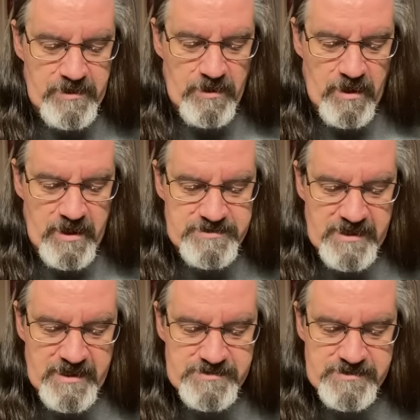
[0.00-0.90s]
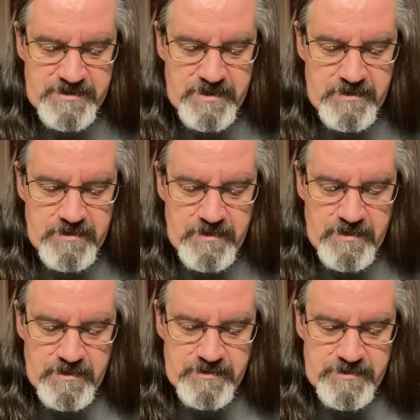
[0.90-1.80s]
at law attests that
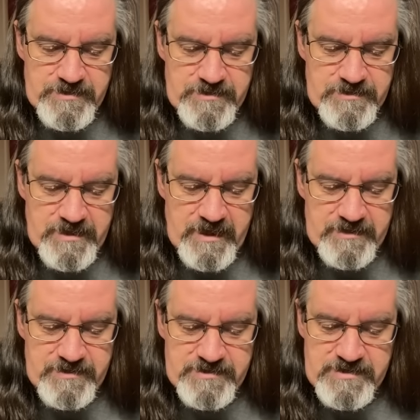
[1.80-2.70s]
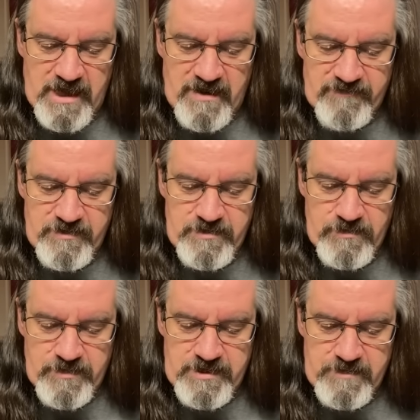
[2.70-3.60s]
the sovereign,
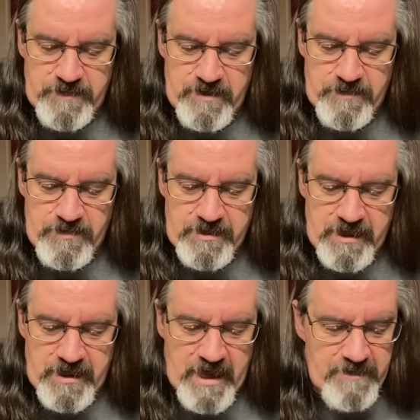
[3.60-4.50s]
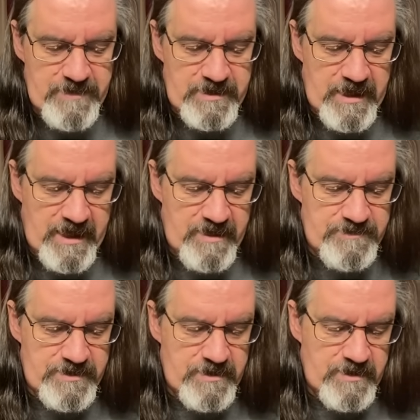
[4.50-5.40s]
we the people, cannot be
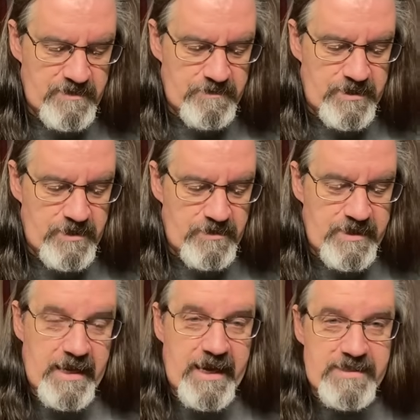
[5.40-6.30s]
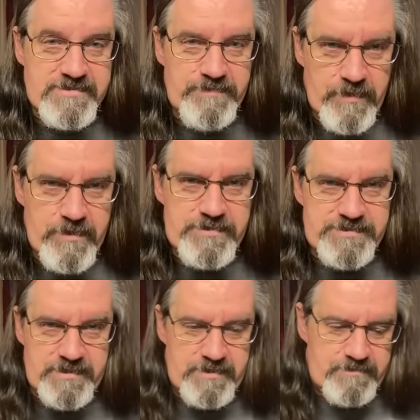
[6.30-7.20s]
named merely as a
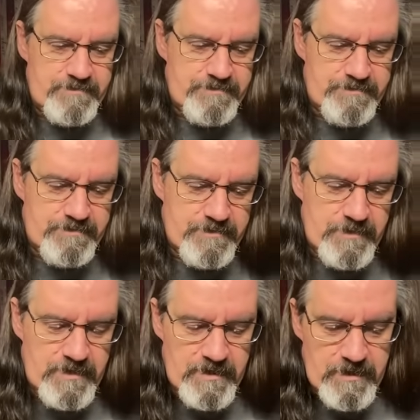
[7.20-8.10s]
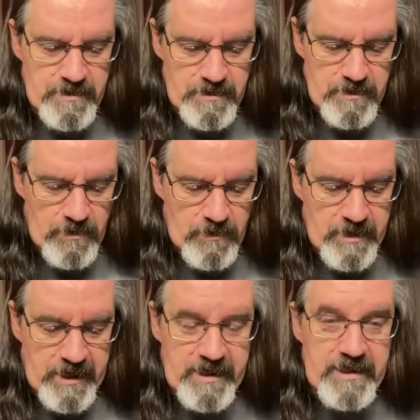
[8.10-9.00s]
person or
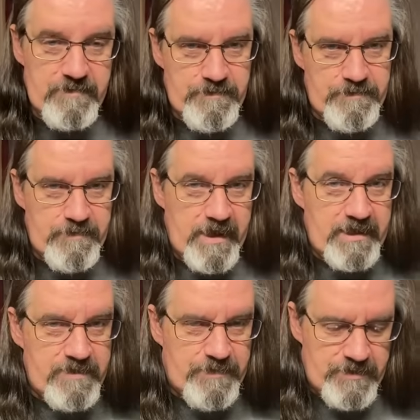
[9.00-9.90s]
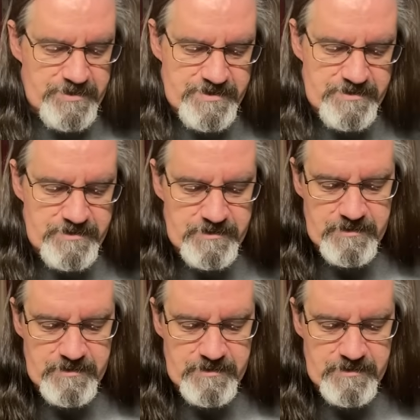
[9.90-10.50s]
any person